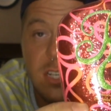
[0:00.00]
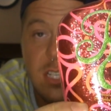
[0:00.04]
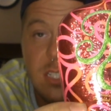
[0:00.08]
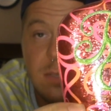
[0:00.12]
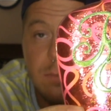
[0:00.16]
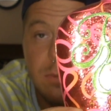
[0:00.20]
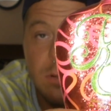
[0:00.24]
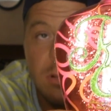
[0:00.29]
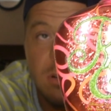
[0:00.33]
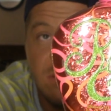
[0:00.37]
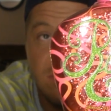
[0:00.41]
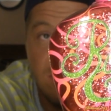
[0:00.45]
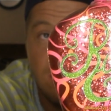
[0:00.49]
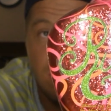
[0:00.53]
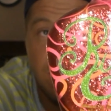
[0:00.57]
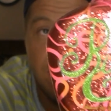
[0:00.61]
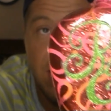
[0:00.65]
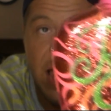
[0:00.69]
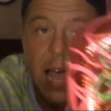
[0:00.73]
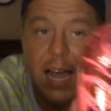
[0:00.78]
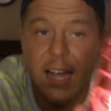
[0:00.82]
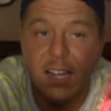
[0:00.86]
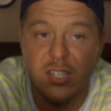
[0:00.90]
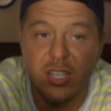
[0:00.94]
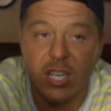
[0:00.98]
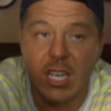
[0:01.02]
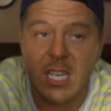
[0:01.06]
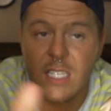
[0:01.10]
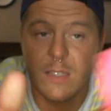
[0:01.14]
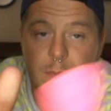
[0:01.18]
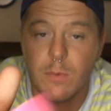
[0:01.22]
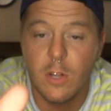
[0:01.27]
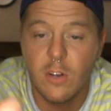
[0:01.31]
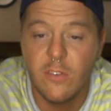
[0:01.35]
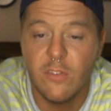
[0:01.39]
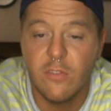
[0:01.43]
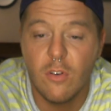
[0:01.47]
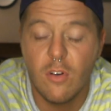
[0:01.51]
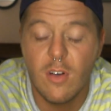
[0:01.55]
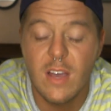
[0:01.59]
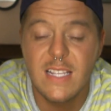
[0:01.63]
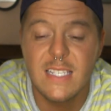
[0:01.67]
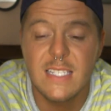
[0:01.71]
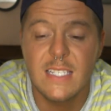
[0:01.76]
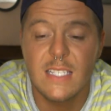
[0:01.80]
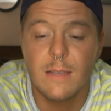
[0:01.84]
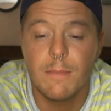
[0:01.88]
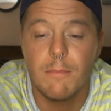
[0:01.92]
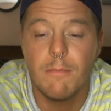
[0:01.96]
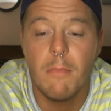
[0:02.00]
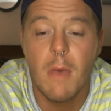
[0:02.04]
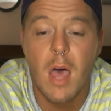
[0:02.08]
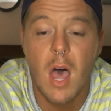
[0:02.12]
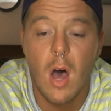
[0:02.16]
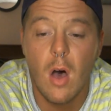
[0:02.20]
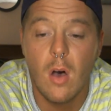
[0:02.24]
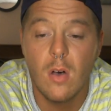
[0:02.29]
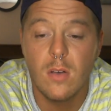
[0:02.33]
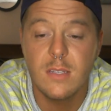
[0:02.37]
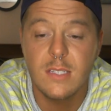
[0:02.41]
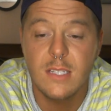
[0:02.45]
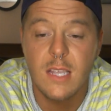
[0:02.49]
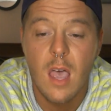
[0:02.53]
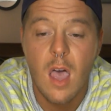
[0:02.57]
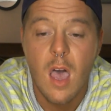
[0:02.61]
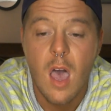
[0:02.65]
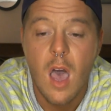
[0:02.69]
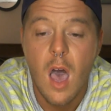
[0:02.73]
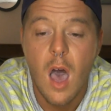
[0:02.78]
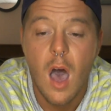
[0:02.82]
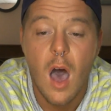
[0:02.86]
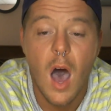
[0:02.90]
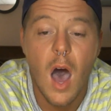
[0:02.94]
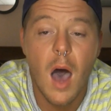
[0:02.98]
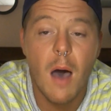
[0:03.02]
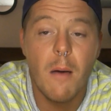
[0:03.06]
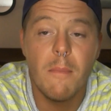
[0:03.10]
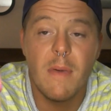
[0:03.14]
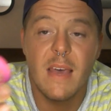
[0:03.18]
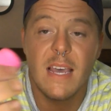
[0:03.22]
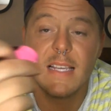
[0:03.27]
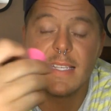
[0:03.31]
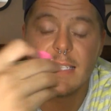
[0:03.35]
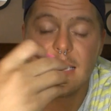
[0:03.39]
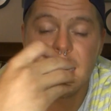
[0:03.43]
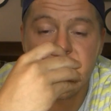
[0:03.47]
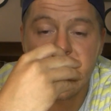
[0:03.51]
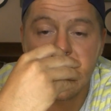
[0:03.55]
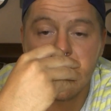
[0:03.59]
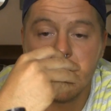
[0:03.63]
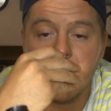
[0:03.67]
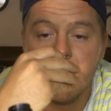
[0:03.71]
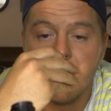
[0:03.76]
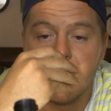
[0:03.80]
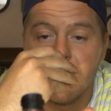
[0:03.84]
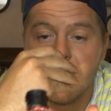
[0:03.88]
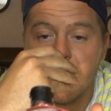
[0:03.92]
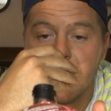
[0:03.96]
is beautiful. Packaging is beautiful. It smells amazing.